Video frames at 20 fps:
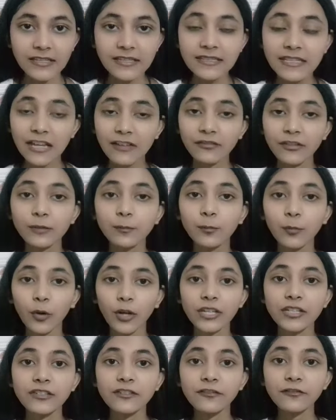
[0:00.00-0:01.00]

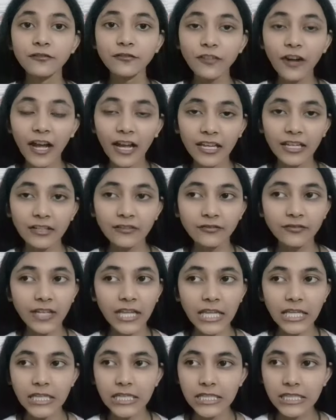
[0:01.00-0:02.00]
7.5
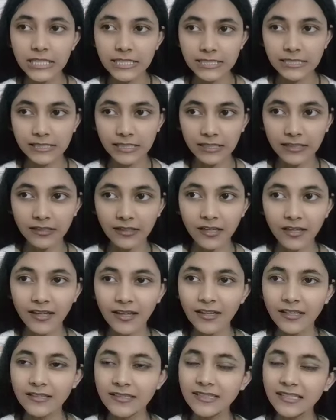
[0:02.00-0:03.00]
in listening,
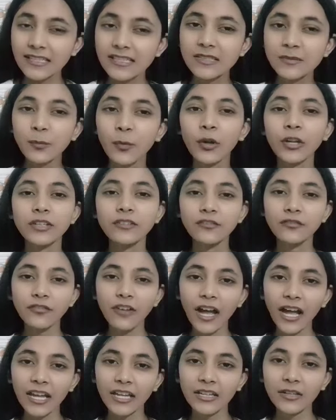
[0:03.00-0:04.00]

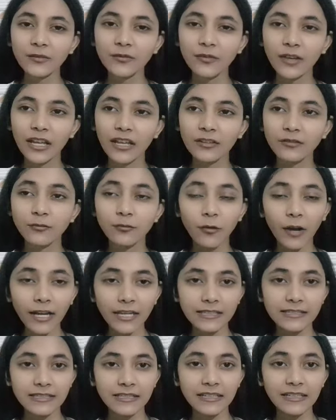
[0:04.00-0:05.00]
6.5 in
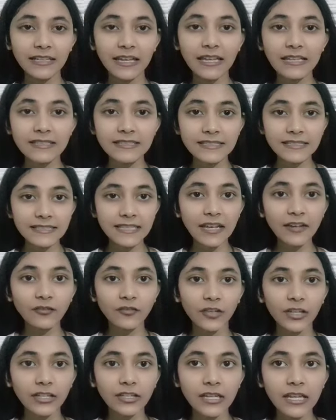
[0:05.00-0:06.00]
writing, and
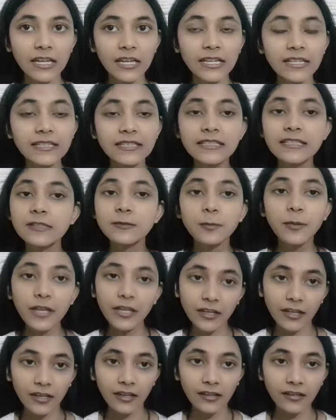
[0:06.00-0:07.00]
7 in
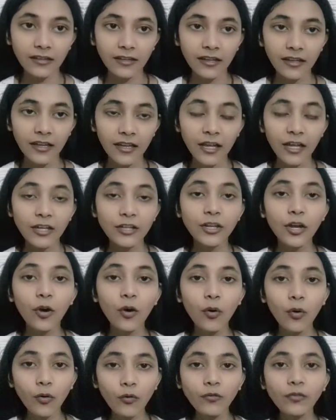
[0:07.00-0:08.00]
speaking, your
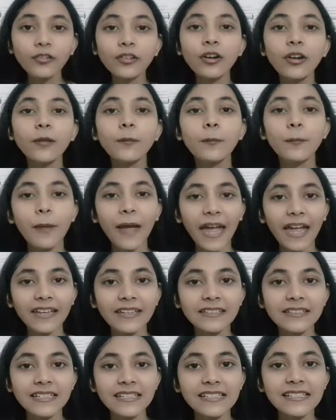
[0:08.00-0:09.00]
overall
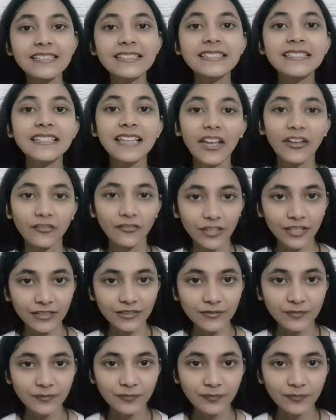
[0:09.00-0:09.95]
band is 7.